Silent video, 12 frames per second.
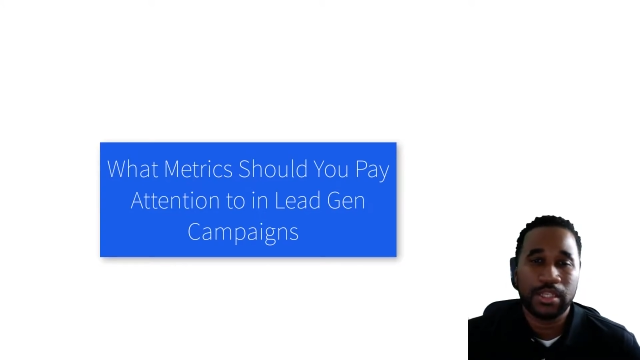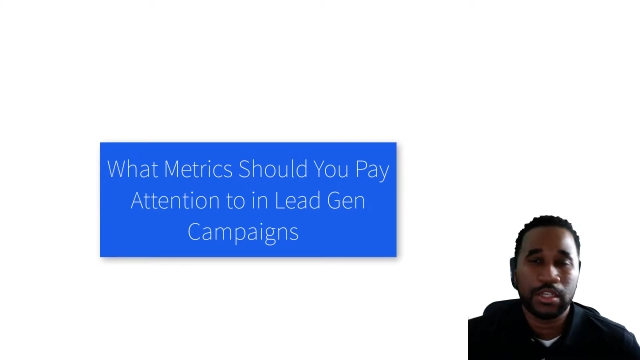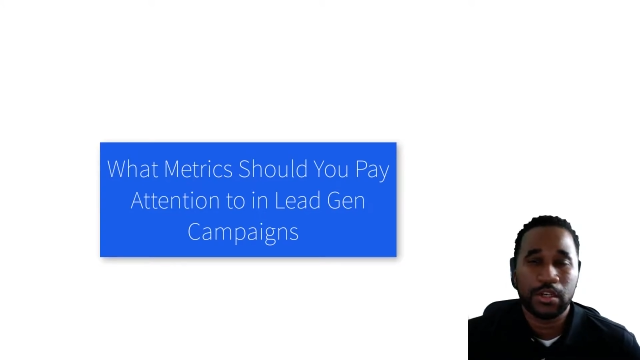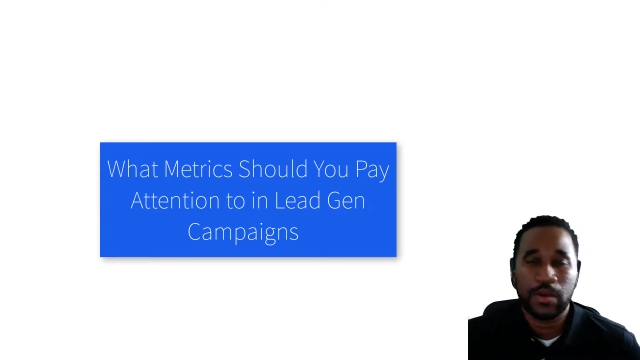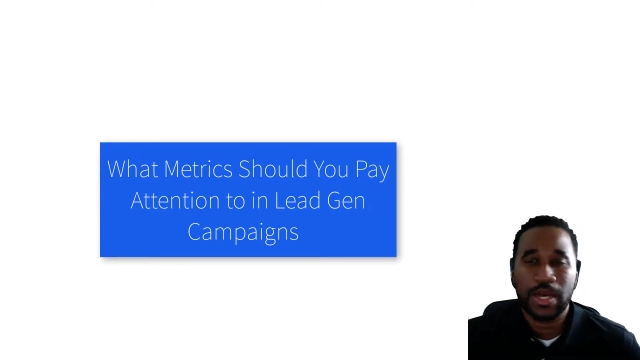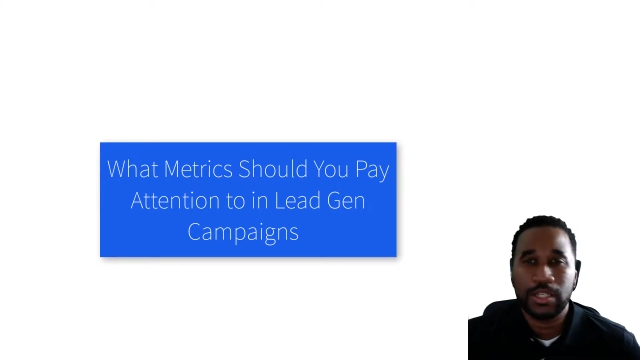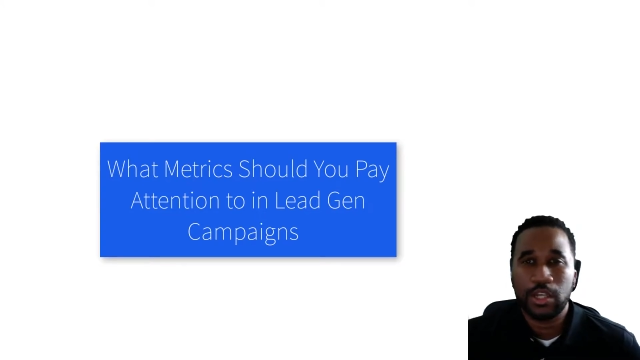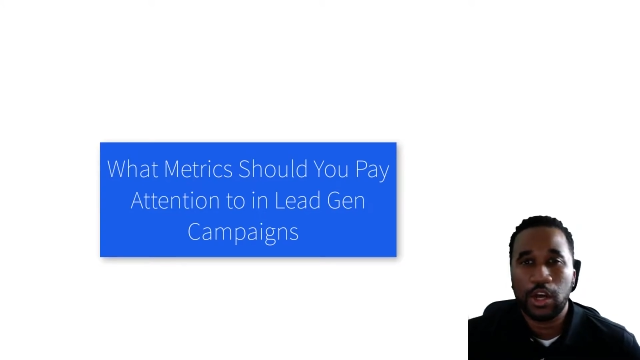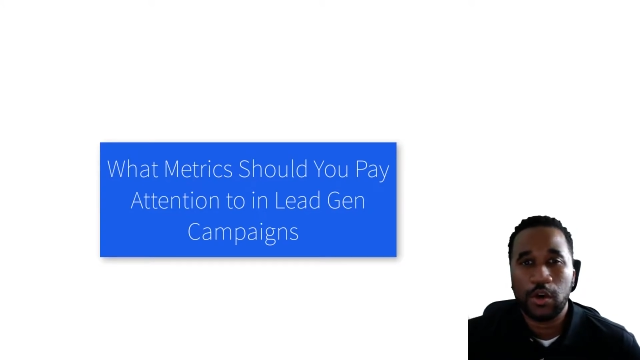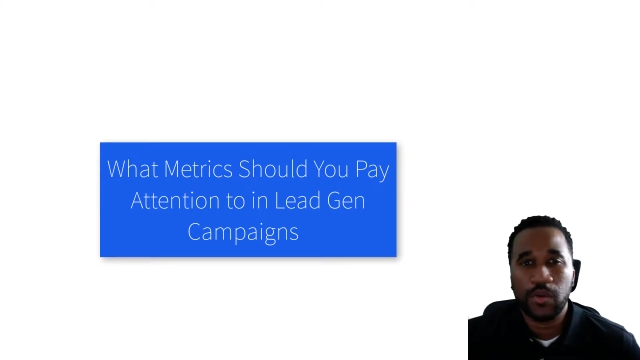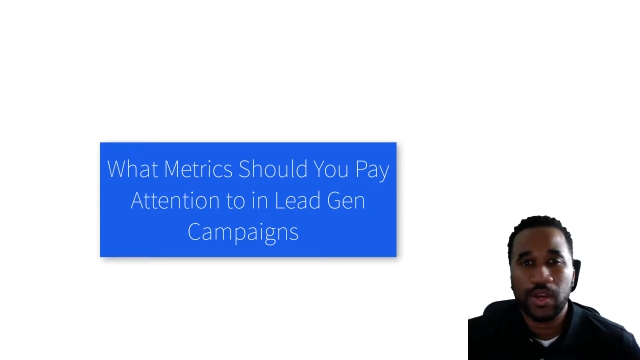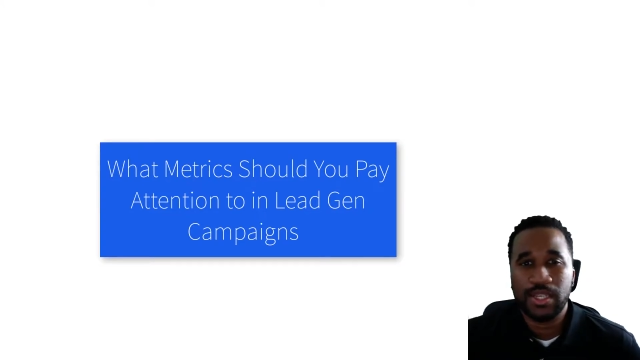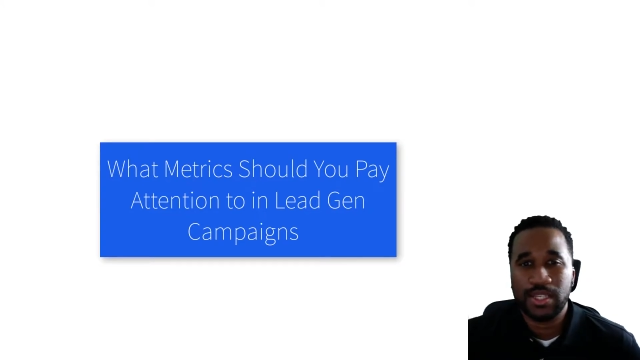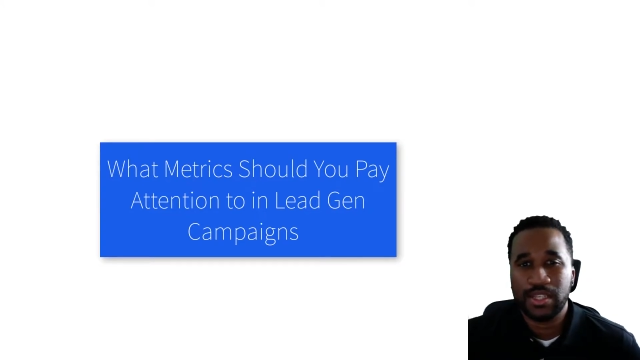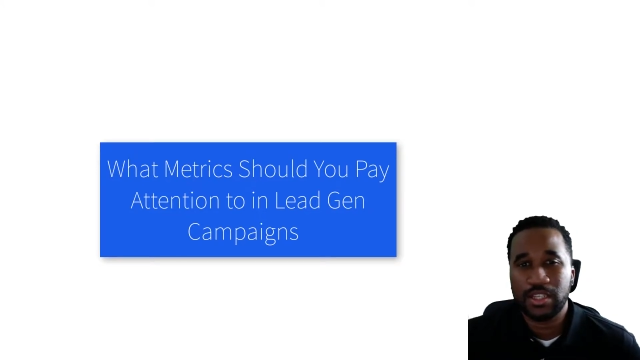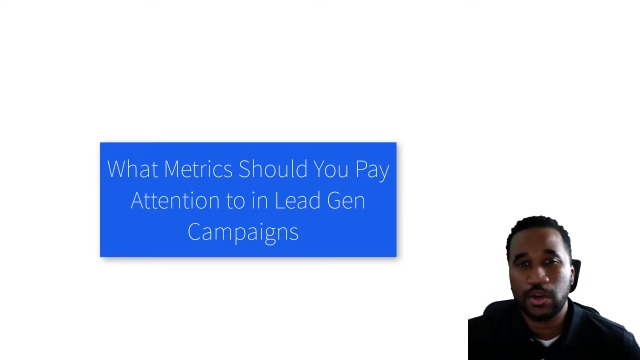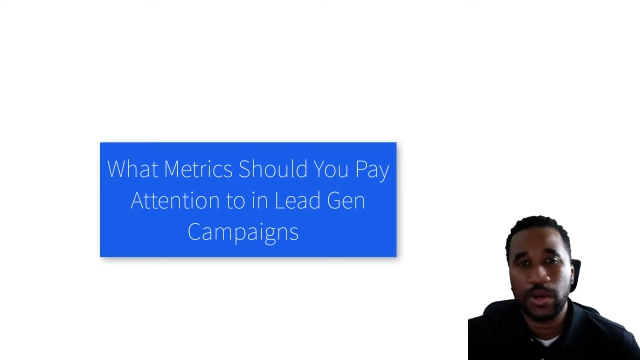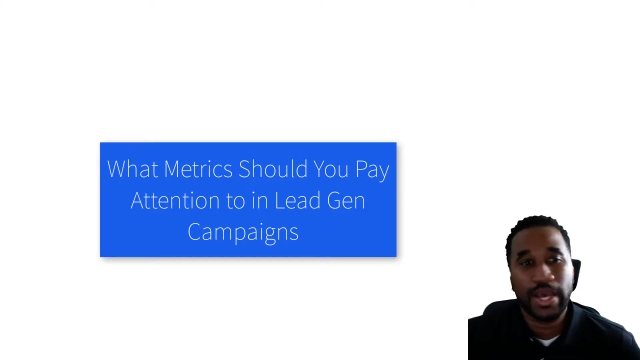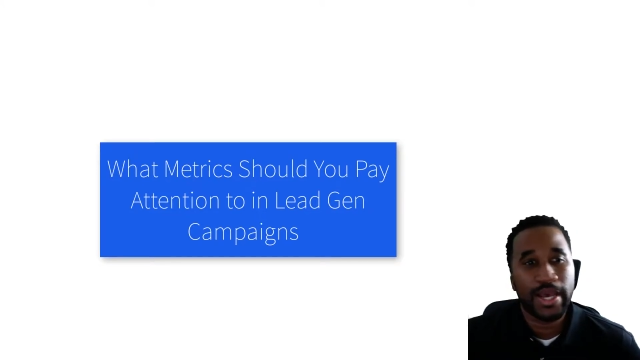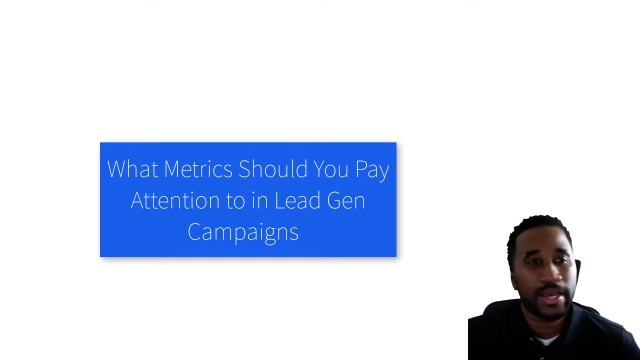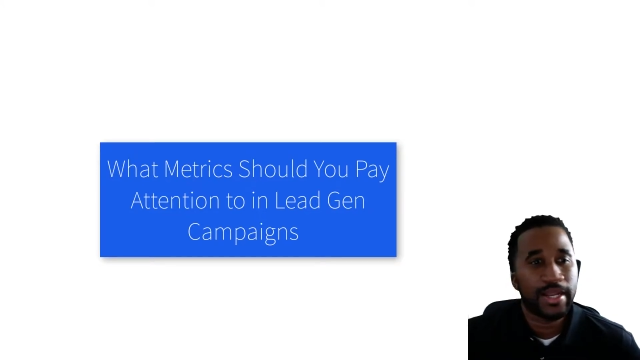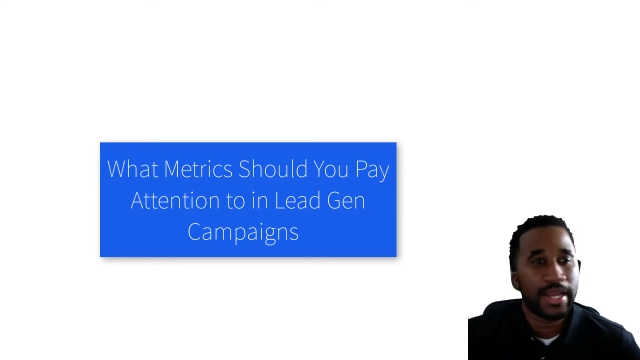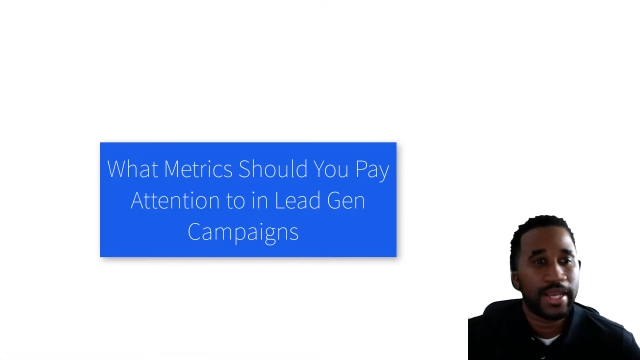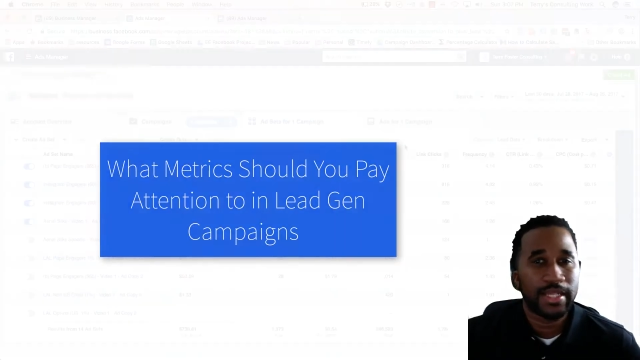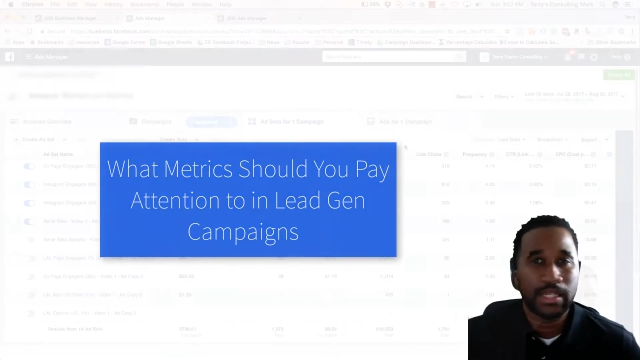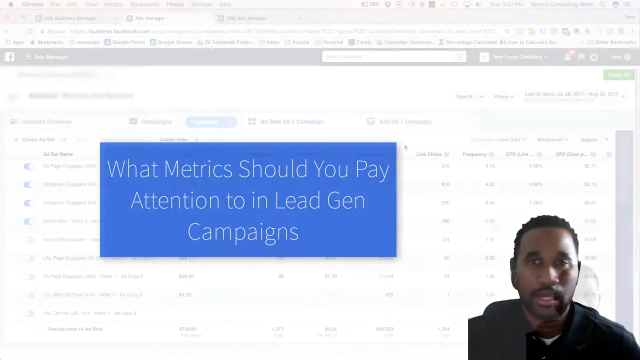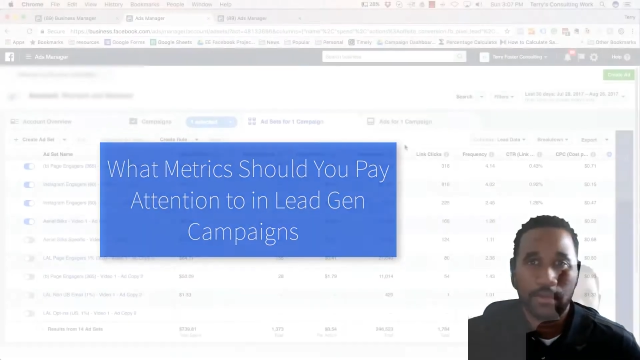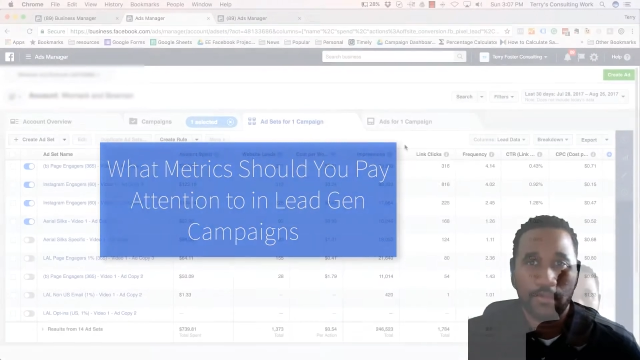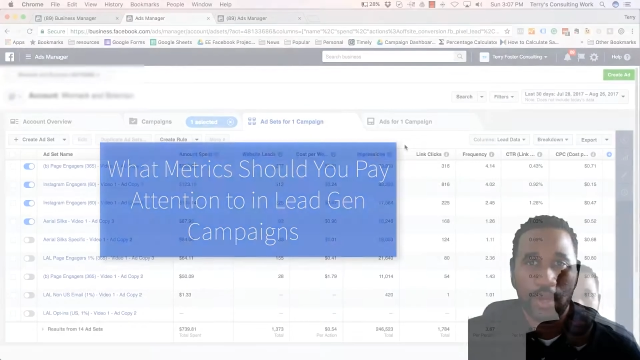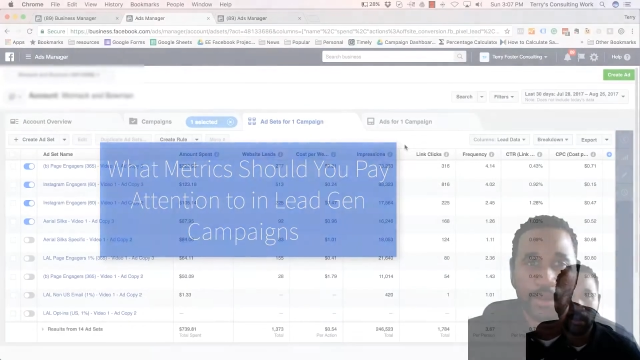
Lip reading: So as always, let's go ahead and jump right